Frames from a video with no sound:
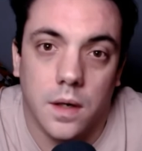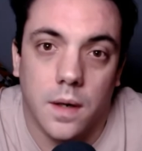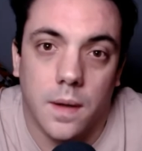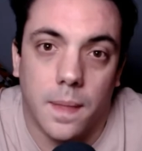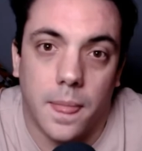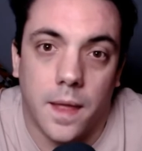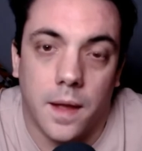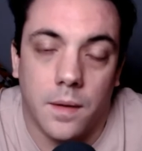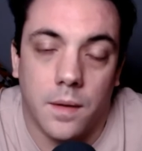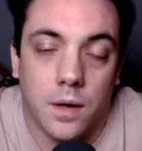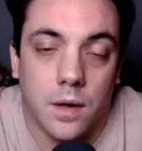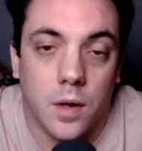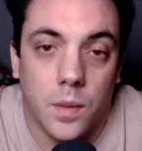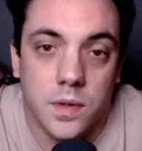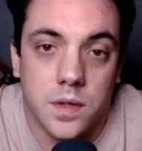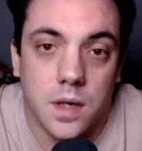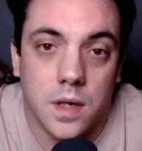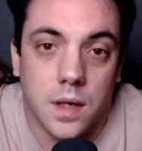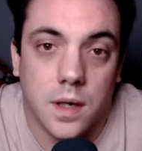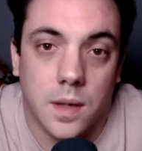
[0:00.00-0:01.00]
I can't
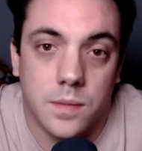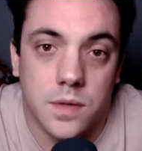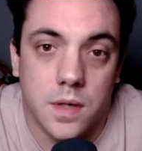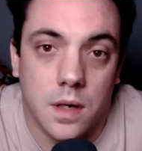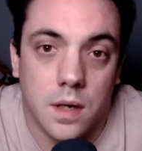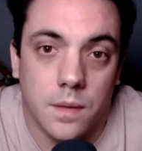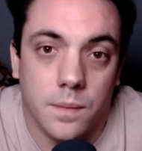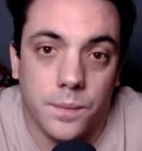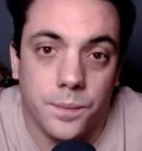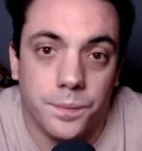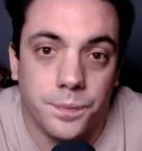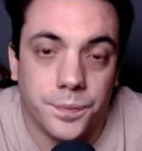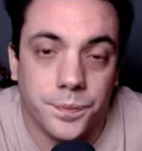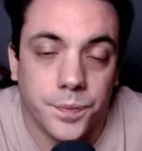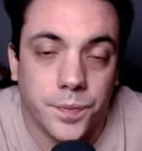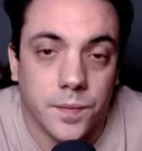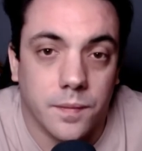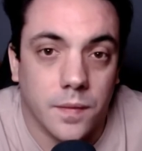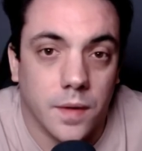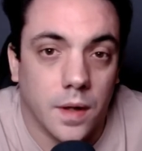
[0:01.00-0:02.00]
wait till that comes out.
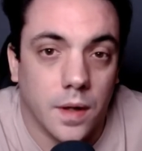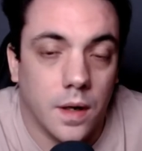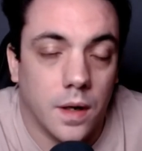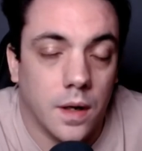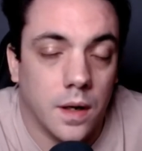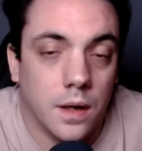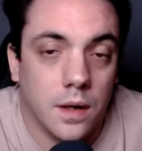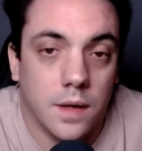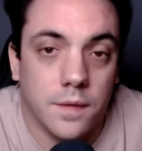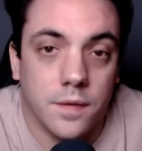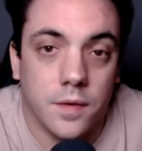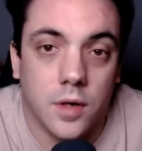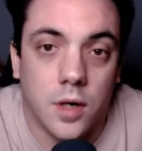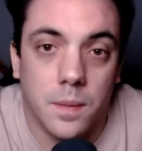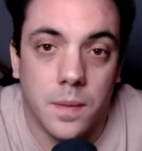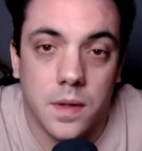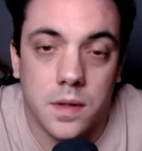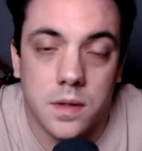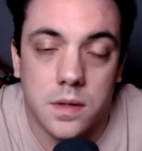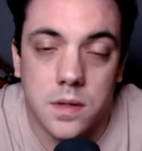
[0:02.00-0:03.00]
Leave a
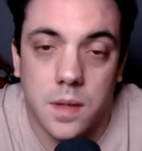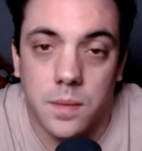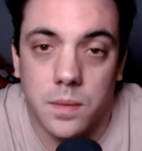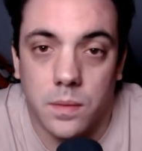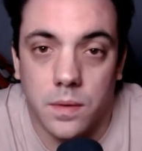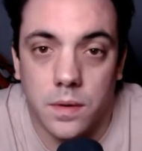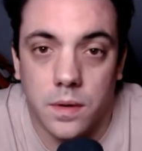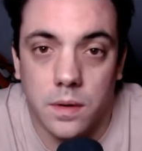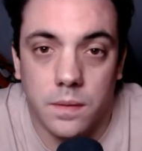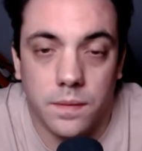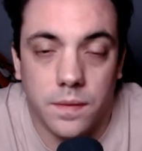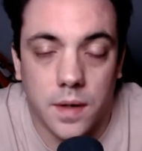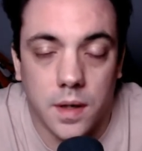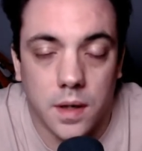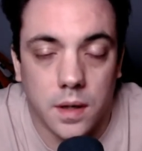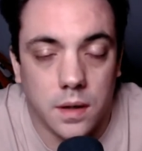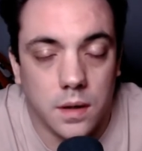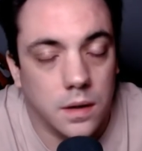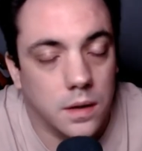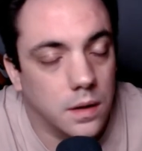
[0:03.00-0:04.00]
comment. Tell me what you
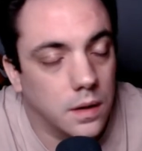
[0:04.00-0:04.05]
think.